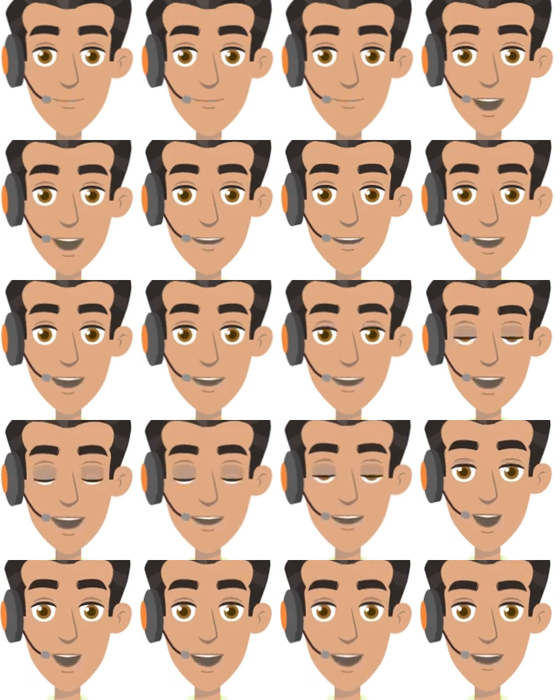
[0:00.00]
since it
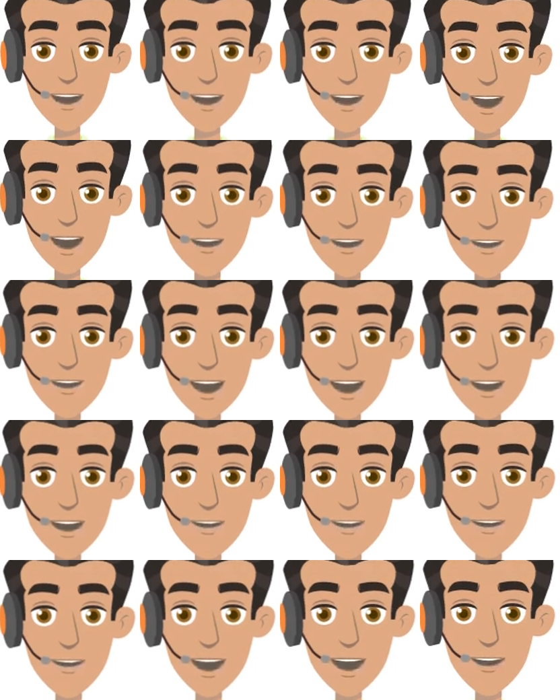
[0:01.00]
affects the purchasing power
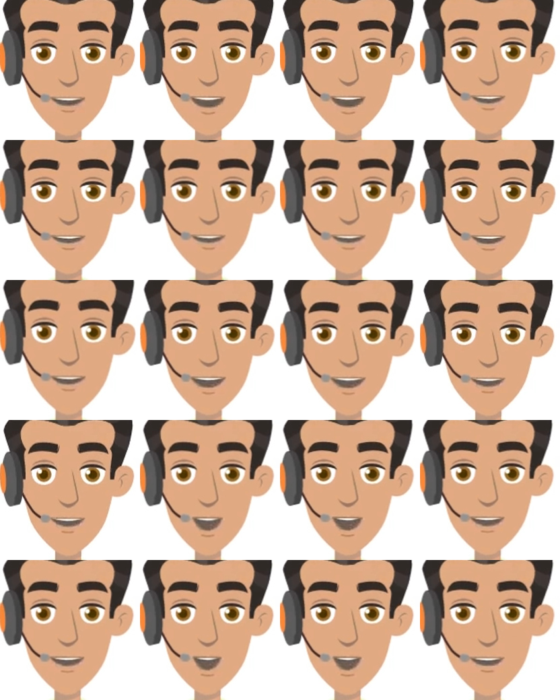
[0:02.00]
of consumers and
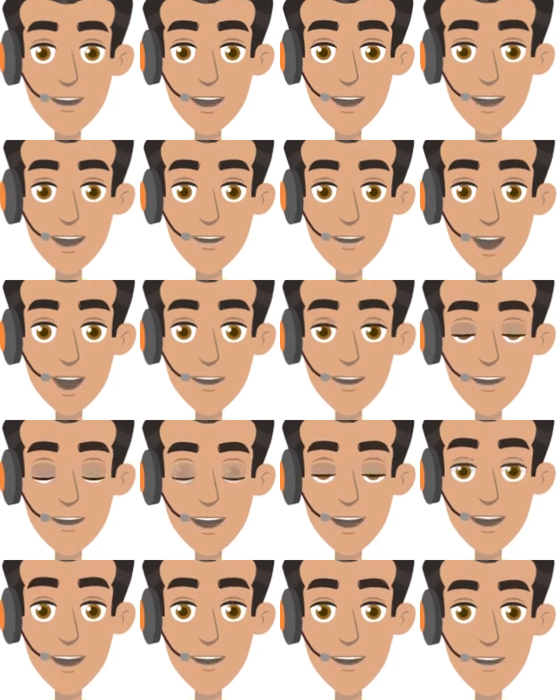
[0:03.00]
could possibly change
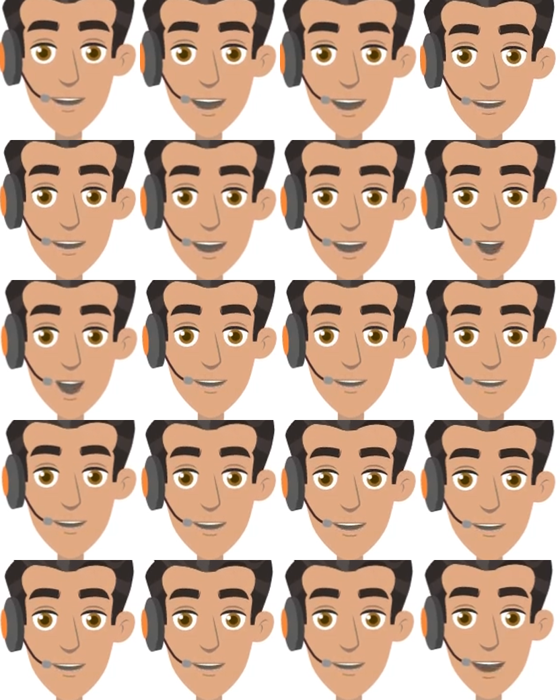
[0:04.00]
demand or supply
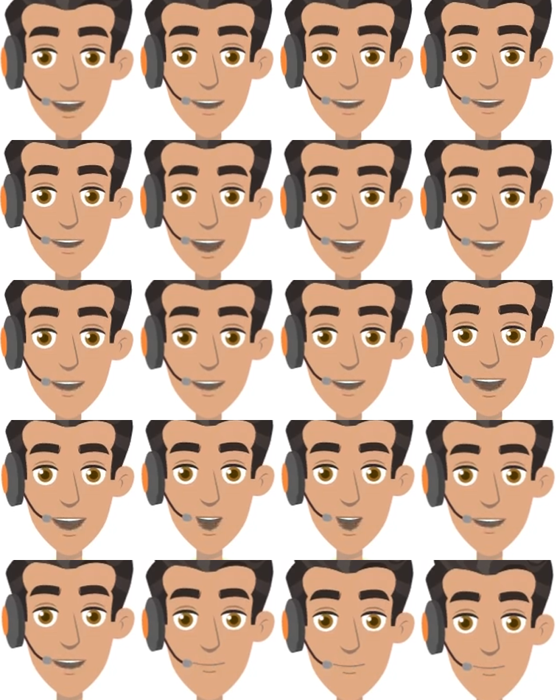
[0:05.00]
models in the economy.
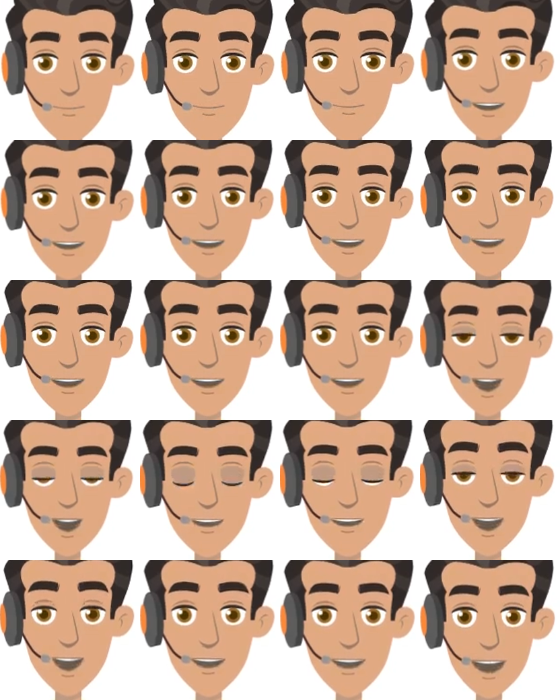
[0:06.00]

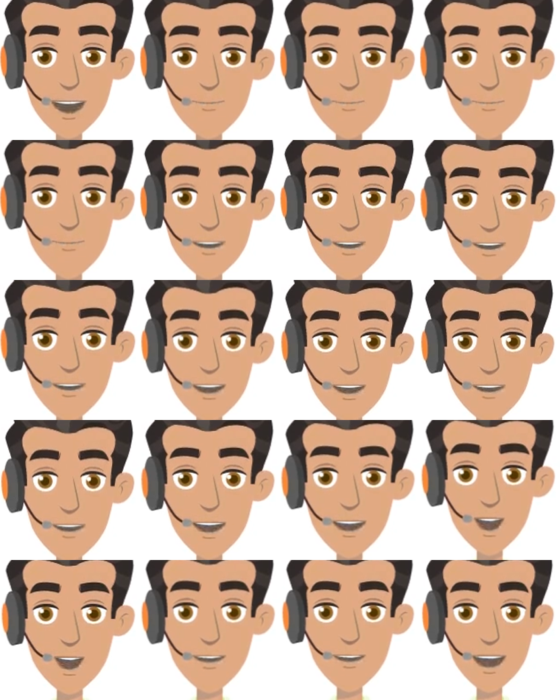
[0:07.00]
Consequently, it also
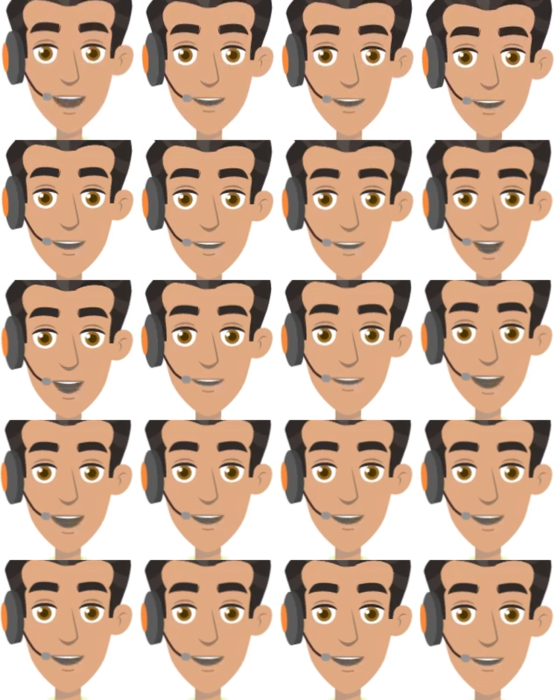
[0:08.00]
affects the way companies
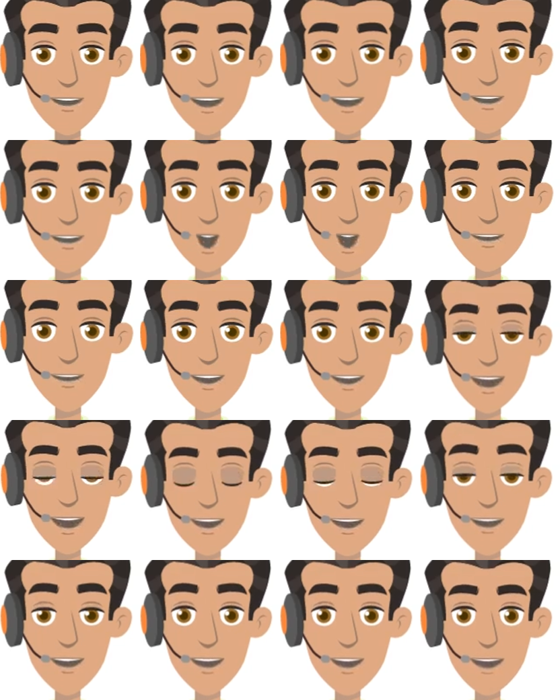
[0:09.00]
price their products and
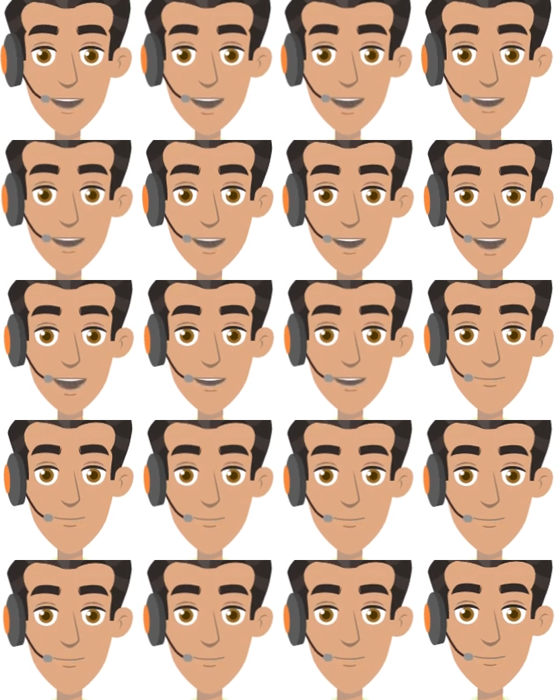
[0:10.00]
services.
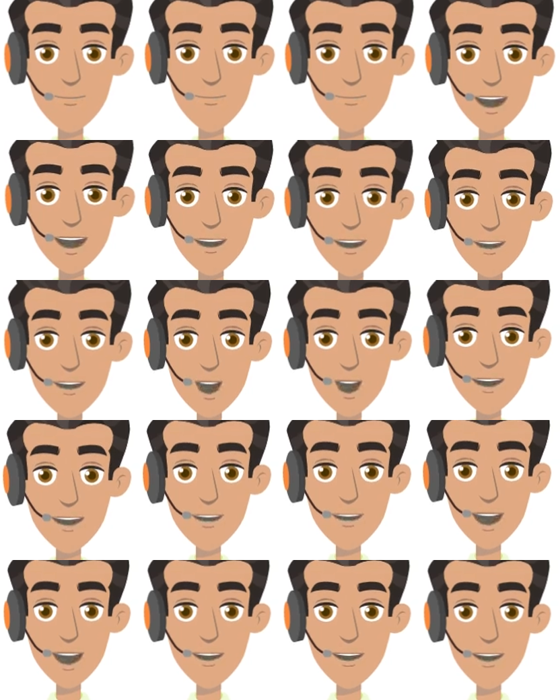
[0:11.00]
Factors
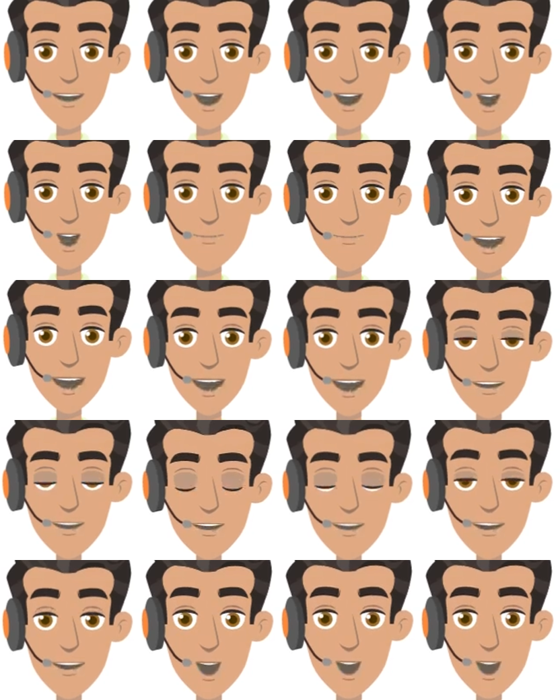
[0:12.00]
include economic